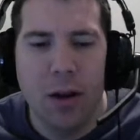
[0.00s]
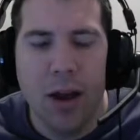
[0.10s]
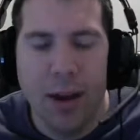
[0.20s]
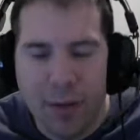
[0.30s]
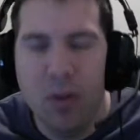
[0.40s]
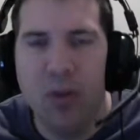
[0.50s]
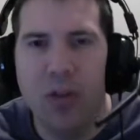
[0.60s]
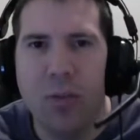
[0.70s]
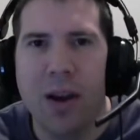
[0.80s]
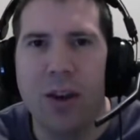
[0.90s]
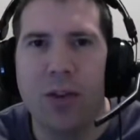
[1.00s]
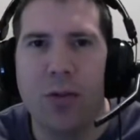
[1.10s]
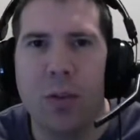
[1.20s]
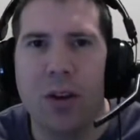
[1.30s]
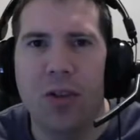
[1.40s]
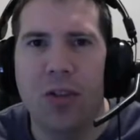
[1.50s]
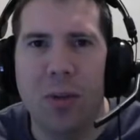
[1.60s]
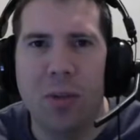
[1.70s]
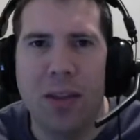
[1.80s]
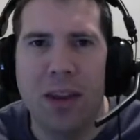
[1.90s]
exhibition match from a
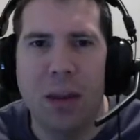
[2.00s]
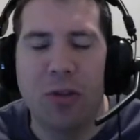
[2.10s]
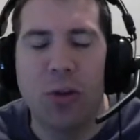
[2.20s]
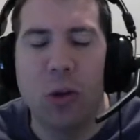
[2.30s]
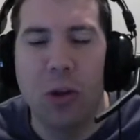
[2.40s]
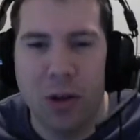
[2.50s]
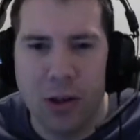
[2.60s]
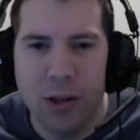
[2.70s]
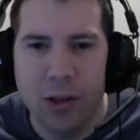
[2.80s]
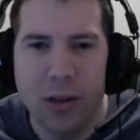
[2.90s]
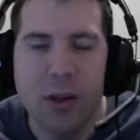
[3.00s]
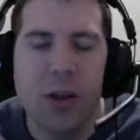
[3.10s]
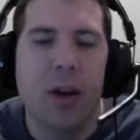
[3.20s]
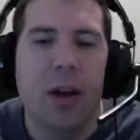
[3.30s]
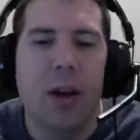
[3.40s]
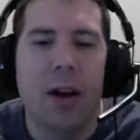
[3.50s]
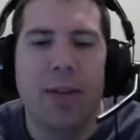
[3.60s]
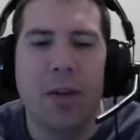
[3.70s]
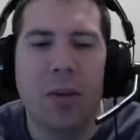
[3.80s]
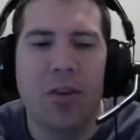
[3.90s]
gentleman by the name of Solitaun as I
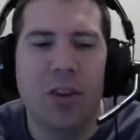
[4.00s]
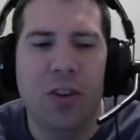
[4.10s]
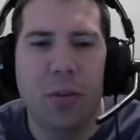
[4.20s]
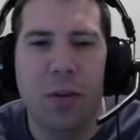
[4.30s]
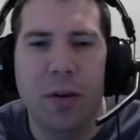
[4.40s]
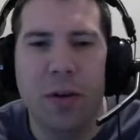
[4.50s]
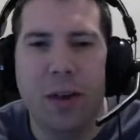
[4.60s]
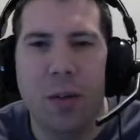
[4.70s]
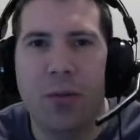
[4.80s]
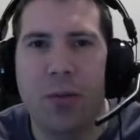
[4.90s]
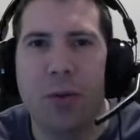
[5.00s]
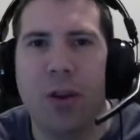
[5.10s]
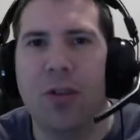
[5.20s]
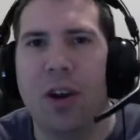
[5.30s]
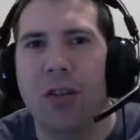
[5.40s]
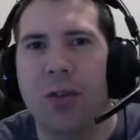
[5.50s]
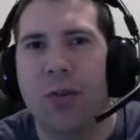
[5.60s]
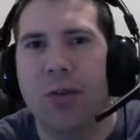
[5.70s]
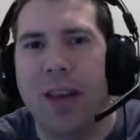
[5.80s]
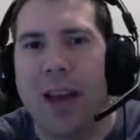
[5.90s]
mentioned in the previous episode, I try to
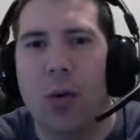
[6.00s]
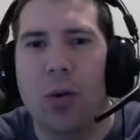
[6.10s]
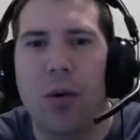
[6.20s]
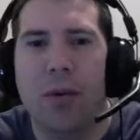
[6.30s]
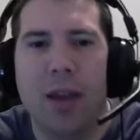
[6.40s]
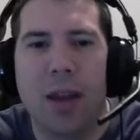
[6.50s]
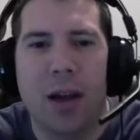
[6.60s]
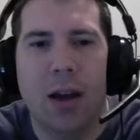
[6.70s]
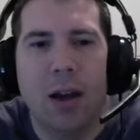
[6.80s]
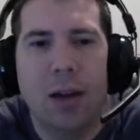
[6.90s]
scour the, uh,